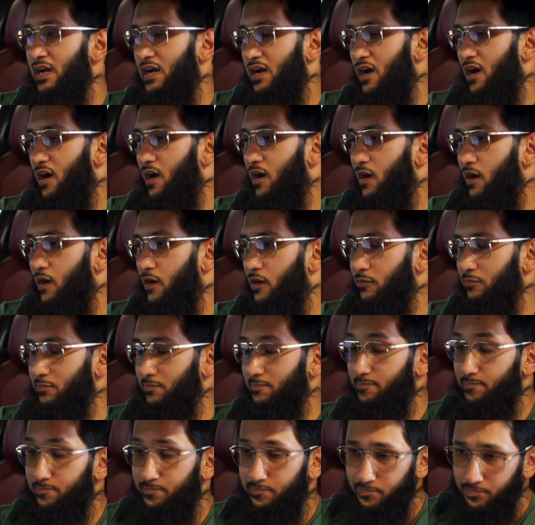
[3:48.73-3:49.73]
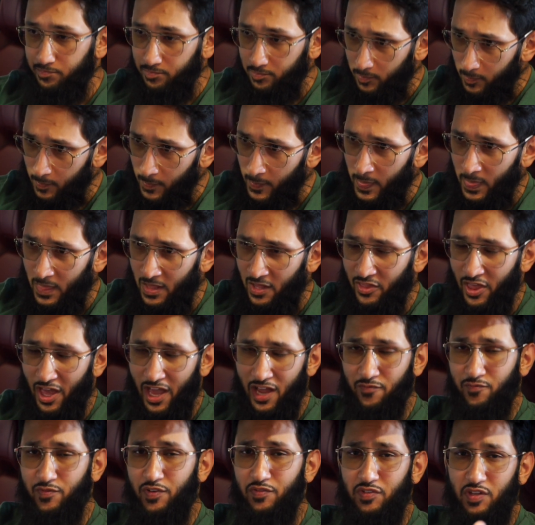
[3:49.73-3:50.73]
the
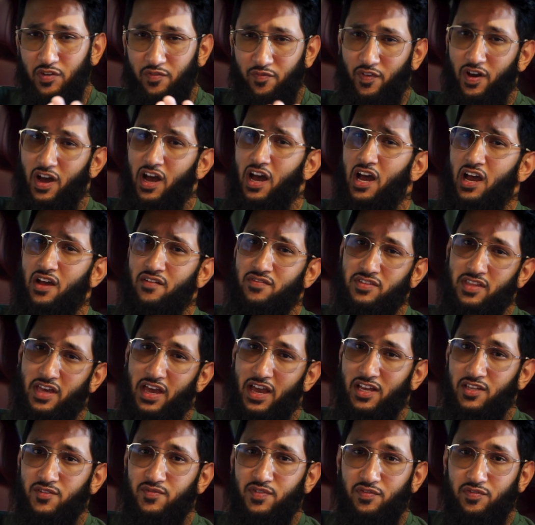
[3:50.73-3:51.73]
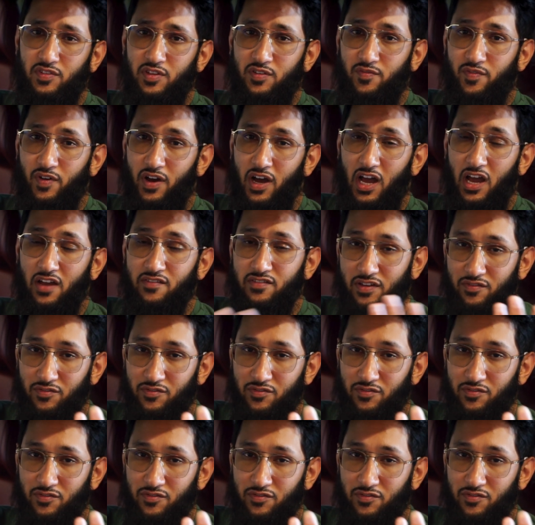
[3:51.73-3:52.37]
N55s, the S55s.